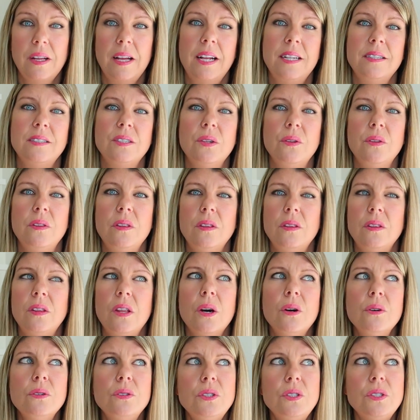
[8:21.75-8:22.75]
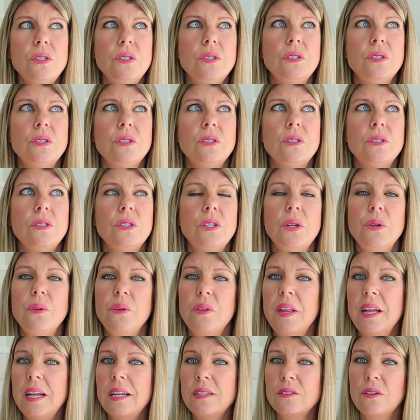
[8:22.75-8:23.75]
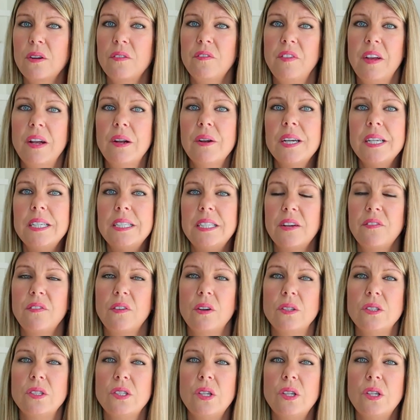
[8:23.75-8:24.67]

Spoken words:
And so those two things are very different.